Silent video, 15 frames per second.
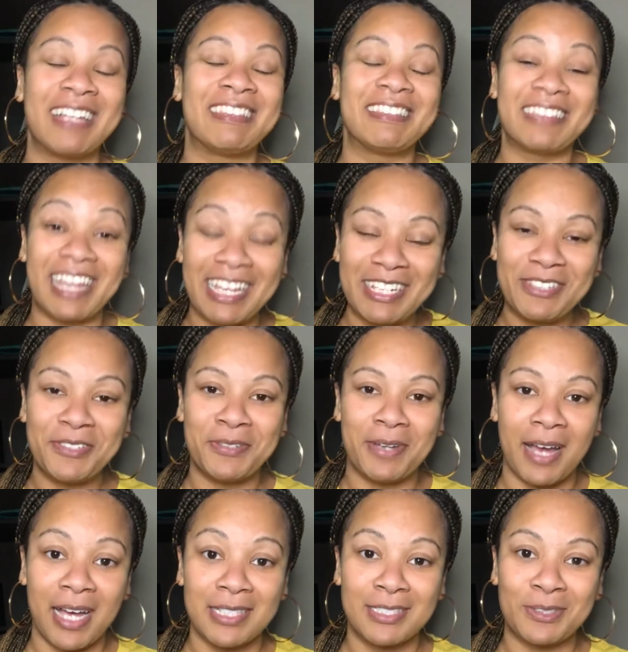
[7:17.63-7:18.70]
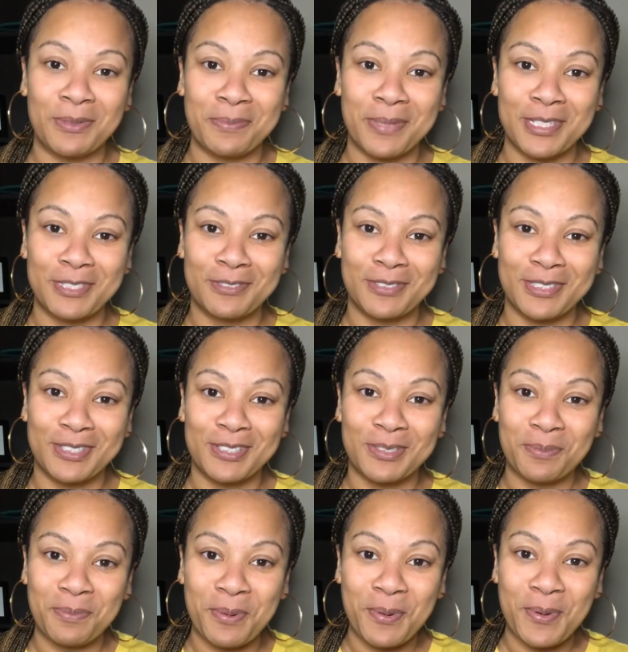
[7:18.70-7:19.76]
Thank you guys so much for your
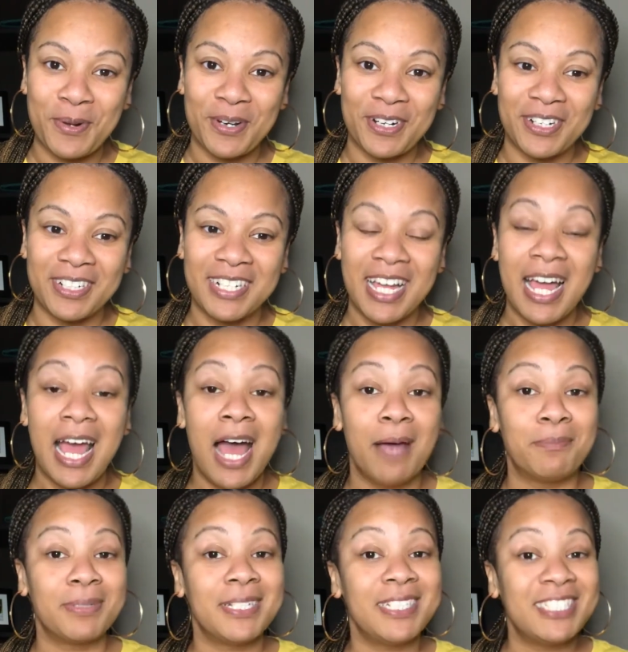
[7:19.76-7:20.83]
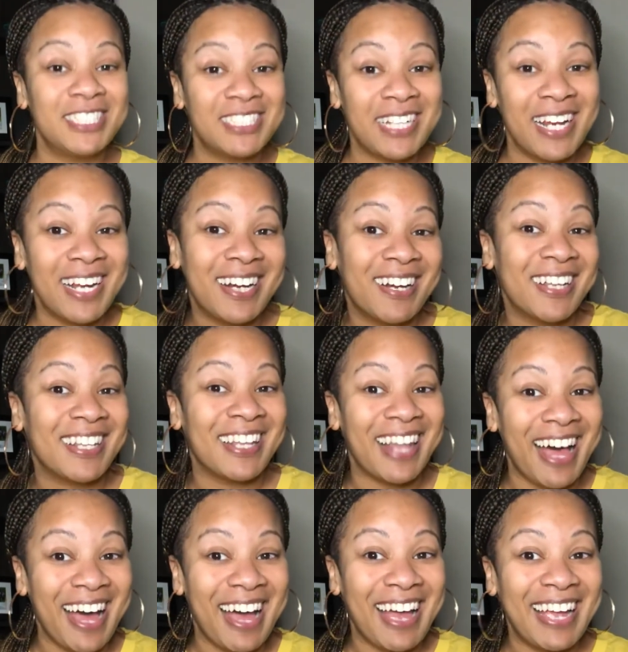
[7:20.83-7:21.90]
support. Please share and
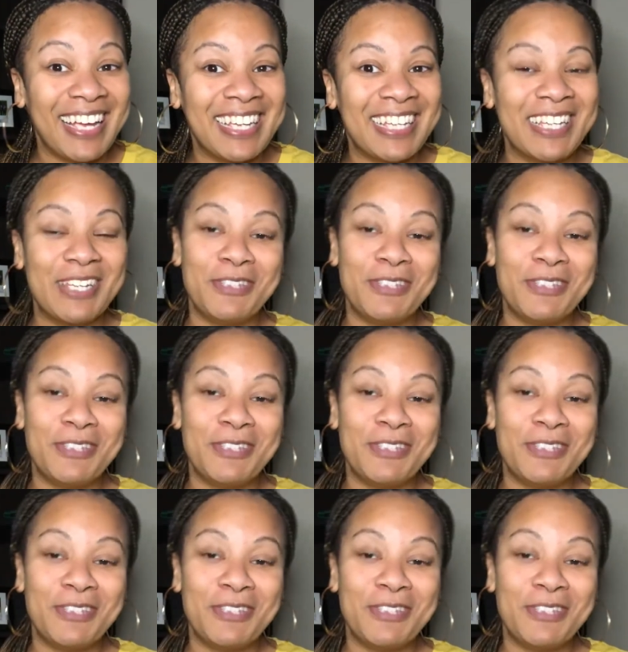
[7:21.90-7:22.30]
like.